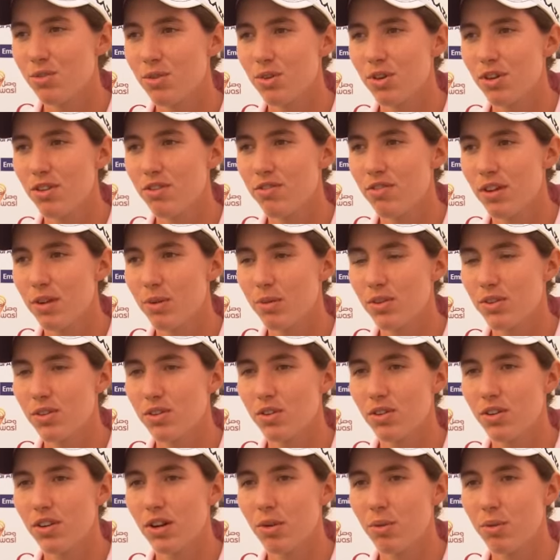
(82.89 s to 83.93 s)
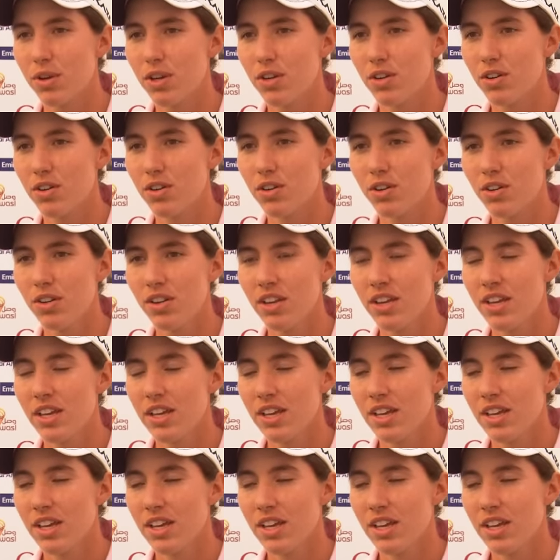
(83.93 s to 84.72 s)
to know if I was gonna win or not.